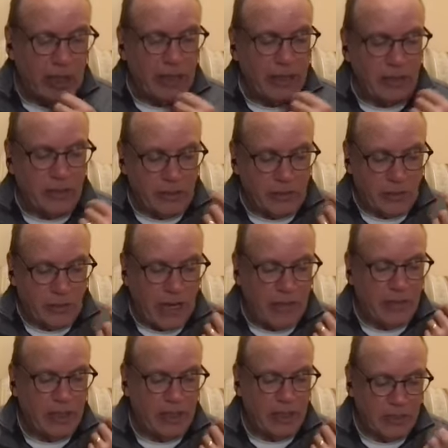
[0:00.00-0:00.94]
the
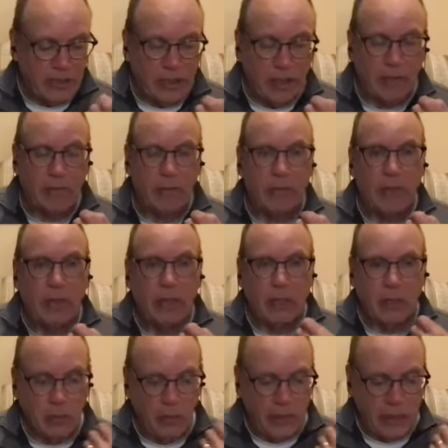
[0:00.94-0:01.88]
striving itself
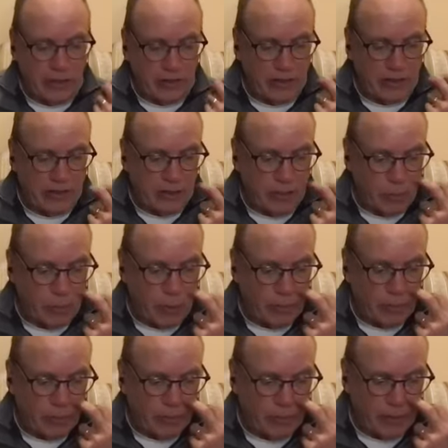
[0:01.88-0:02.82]
creates
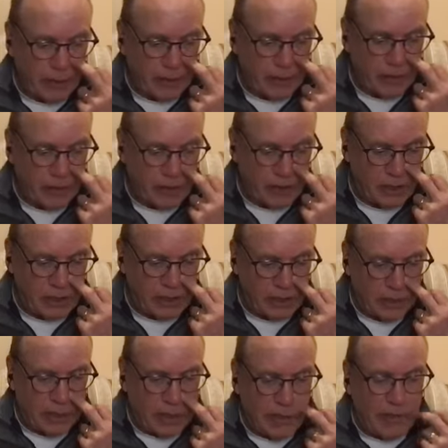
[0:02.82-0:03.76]
disruptive energy
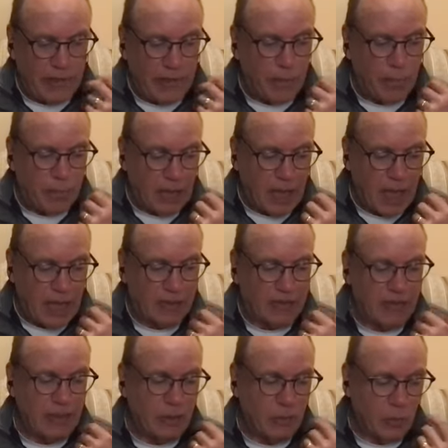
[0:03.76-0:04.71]
that
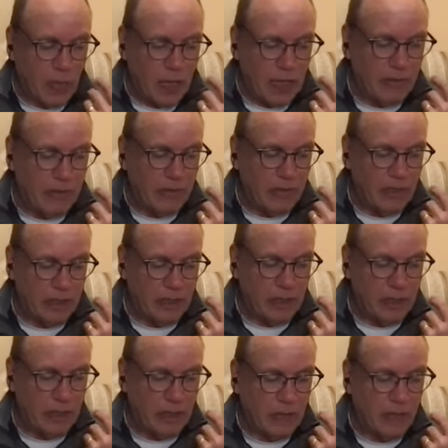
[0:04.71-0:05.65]
blocks the
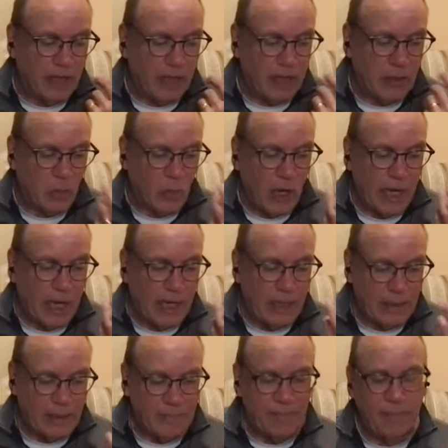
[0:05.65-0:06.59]
arising of that quiet,
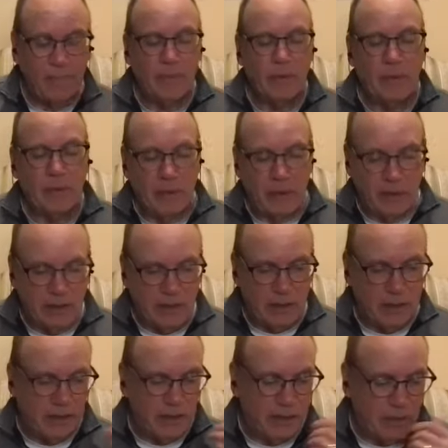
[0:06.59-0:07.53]

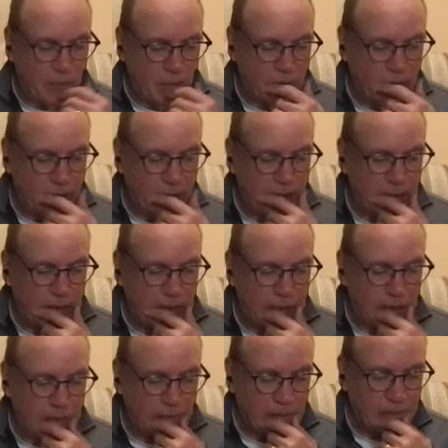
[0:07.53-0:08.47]
just as the Buddha says.